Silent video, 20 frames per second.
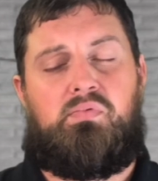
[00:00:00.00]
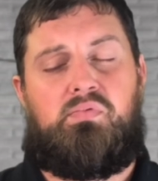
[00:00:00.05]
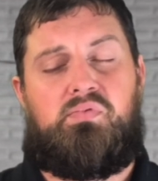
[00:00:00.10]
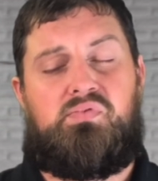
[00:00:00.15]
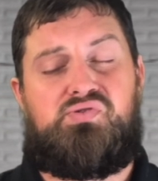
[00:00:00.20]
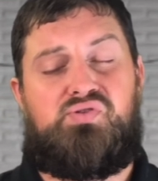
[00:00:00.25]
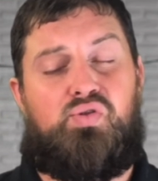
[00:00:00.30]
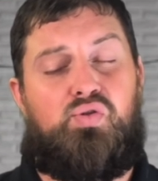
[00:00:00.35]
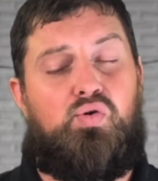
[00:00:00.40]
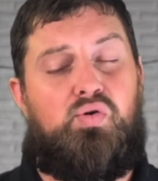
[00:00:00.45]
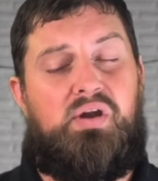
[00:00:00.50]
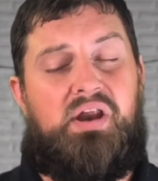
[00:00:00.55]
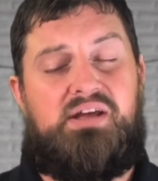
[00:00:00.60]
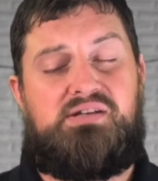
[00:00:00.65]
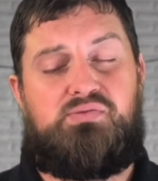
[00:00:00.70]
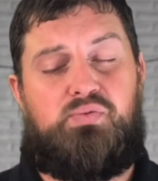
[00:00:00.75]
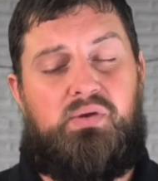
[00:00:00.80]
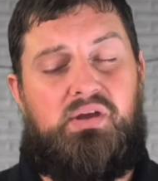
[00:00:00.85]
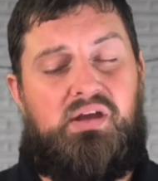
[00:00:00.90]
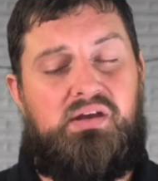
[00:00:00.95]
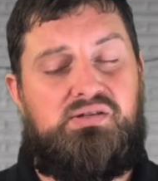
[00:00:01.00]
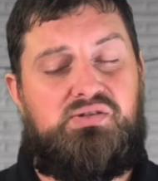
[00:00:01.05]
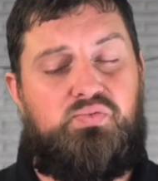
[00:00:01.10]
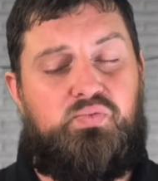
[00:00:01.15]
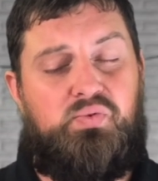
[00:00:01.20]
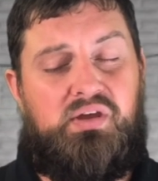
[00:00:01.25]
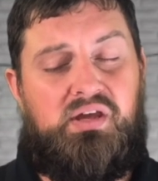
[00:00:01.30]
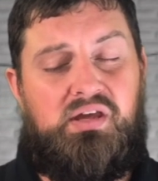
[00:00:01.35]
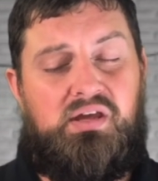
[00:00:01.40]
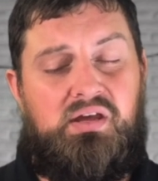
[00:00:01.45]
So, Lord, as we, as
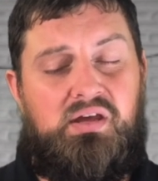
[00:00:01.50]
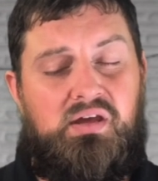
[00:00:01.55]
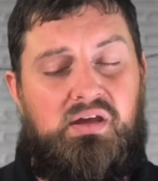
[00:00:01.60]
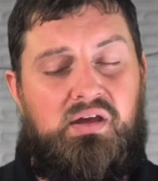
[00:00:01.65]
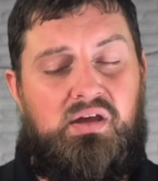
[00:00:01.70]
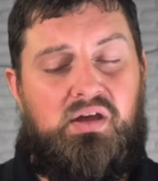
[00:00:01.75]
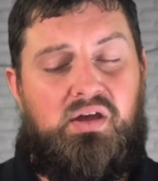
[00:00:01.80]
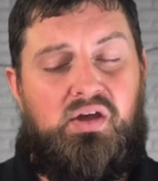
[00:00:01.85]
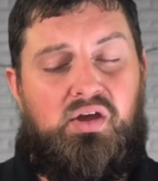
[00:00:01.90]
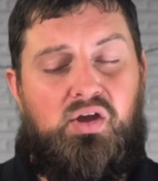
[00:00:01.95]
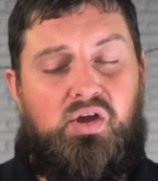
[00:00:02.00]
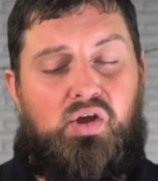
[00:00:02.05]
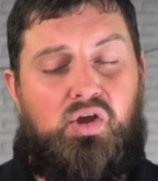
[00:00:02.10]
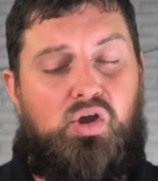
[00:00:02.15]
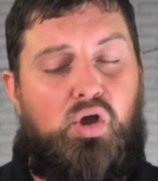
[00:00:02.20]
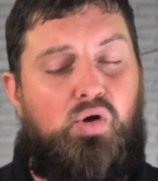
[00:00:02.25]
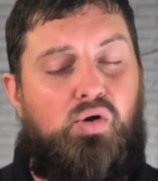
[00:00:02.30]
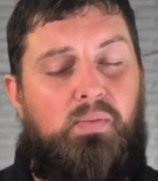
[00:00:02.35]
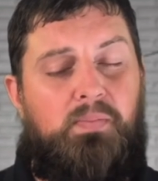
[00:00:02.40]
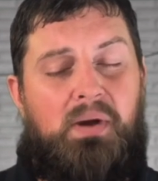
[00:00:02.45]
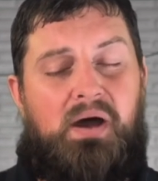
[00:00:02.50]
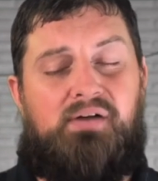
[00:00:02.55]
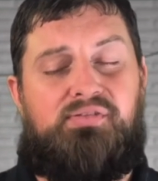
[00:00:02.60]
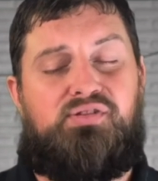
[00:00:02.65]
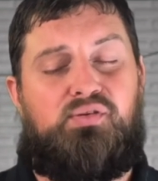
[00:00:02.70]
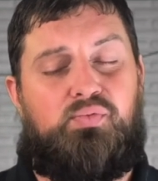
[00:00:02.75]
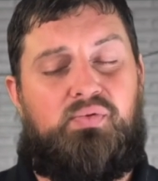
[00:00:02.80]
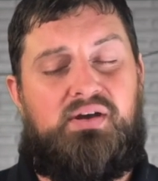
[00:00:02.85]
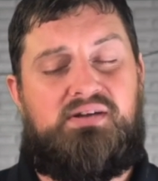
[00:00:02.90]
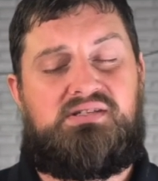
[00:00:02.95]
we go about
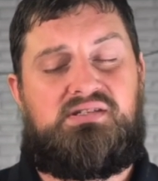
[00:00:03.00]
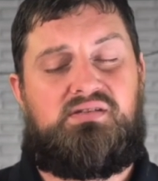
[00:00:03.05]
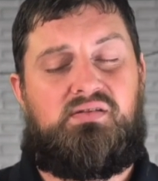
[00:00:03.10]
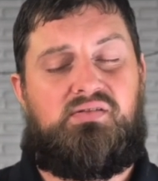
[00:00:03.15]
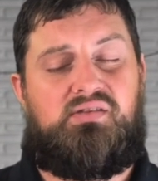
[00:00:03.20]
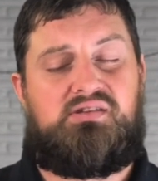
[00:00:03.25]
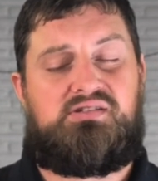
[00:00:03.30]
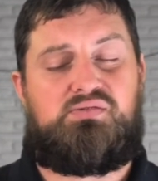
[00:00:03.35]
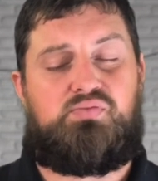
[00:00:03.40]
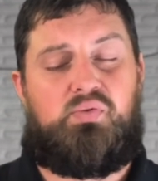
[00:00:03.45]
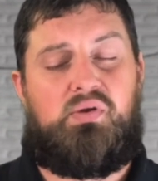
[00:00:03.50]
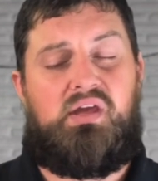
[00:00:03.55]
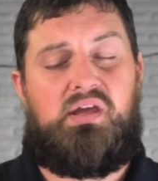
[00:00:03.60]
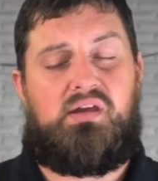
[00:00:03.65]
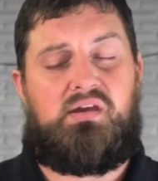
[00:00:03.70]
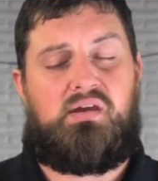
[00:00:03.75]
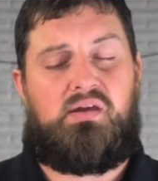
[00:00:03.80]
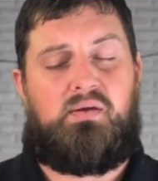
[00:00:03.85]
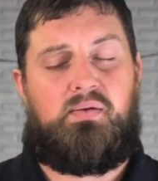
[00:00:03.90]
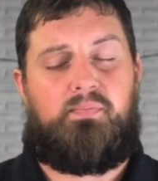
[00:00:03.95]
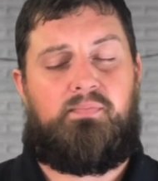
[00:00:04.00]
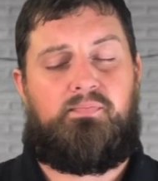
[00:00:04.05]
the rest of this week,